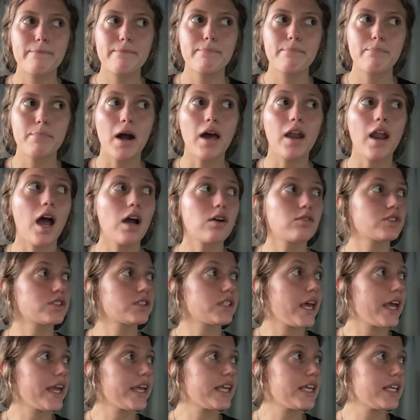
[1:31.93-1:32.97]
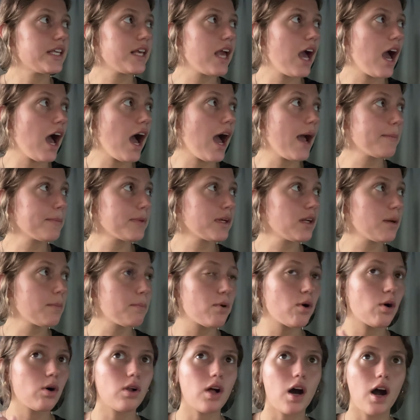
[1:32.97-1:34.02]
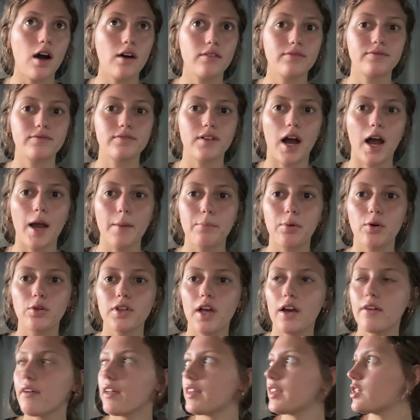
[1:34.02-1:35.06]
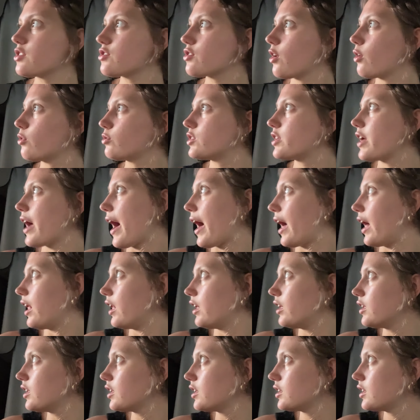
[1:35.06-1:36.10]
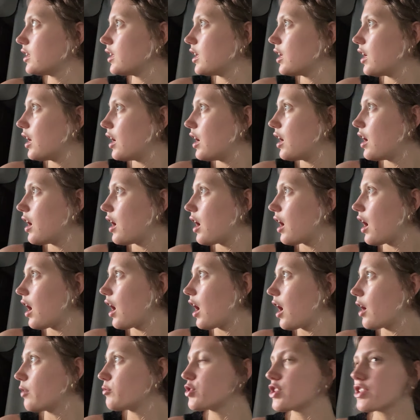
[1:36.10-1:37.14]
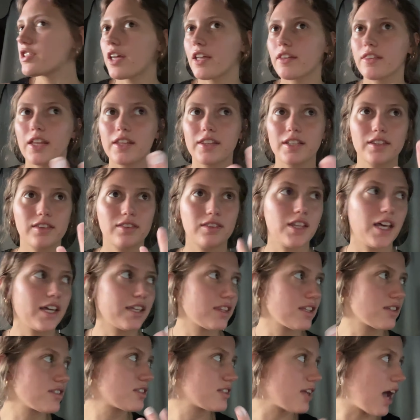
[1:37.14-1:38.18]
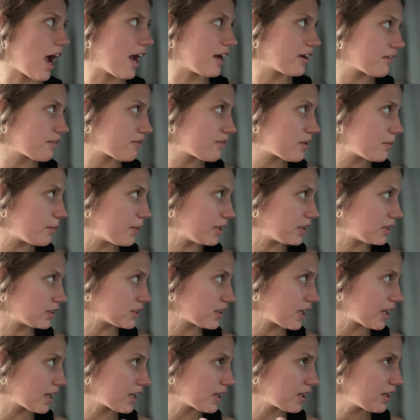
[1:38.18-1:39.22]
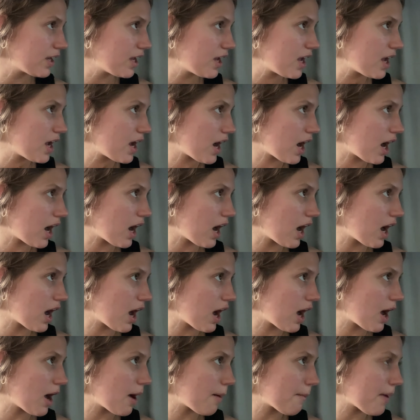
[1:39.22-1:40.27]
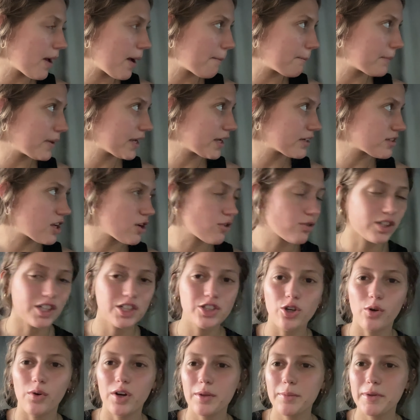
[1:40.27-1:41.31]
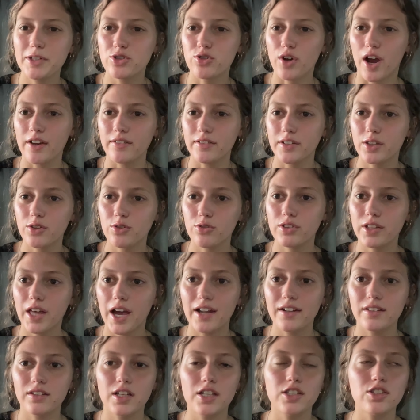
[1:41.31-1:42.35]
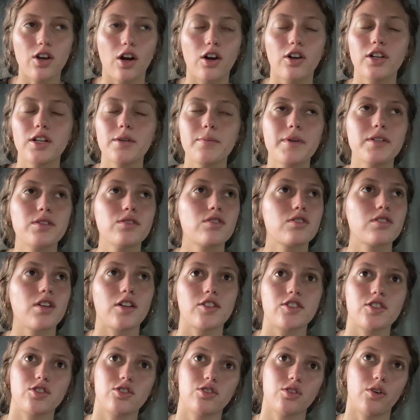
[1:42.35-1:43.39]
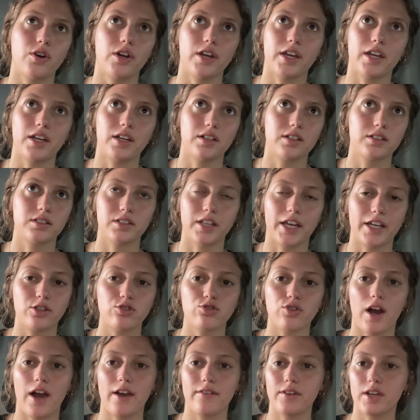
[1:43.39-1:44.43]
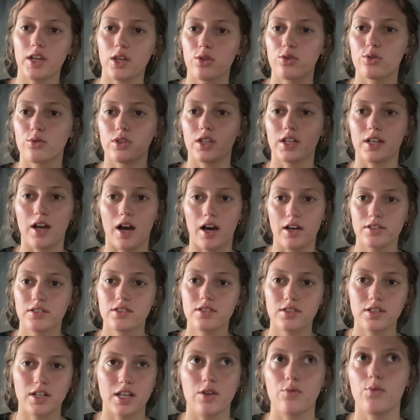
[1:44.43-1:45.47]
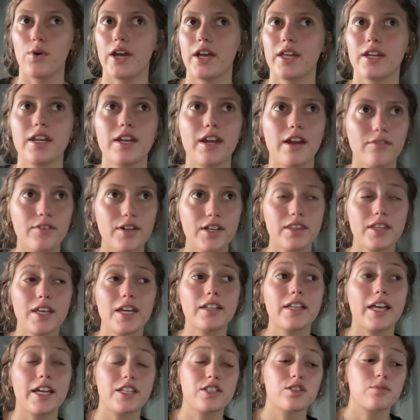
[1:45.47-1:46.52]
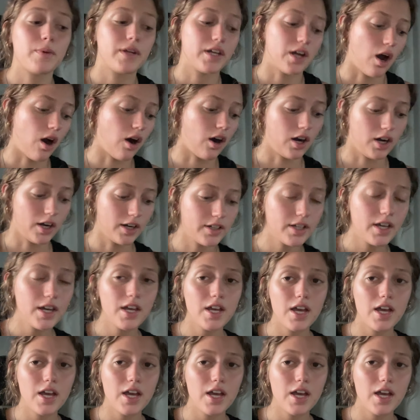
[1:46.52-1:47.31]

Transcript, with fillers: But I was like, yeah, I'm gonna pull off. I pulled off at this hotel, just on like the side of the building, because I really don't want to be driving through that. It's already been such annoying, like driving through the gusty wind and everything, like it's been hard.